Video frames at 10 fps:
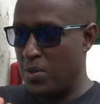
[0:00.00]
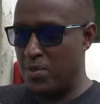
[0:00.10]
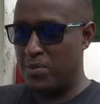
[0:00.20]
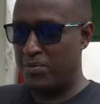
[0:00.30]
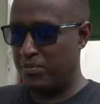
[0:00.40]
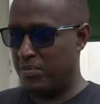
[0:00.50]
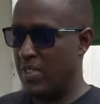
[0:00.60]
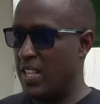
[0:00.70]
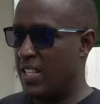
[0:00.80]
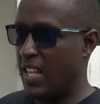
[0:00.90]
machines
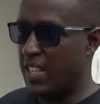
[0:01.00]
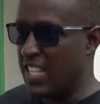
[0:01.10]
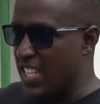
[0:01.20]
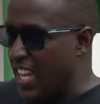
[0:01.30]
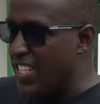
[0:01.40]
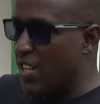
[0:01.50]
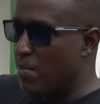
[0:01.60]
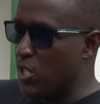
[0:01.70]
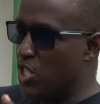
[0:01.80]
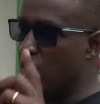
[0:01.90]
and the. Um, this
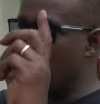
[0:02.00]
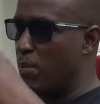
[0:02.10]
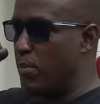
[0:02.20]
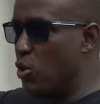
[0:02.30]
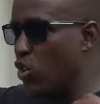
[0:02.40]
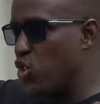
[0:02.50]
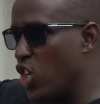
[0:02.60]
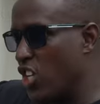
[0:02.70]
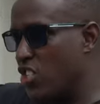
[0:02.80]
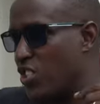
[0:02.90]
ATM machine, machine is a bureau
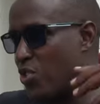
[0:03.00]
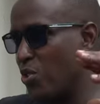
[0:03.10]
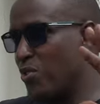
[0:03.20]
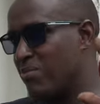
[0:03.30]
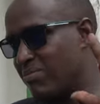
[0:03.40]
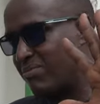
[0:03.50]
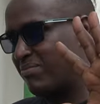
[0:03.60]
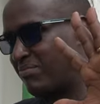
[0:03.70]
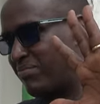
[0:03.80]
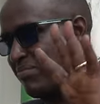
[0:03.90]
change. So yeah, so
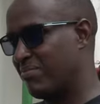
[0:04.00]
we'll knock it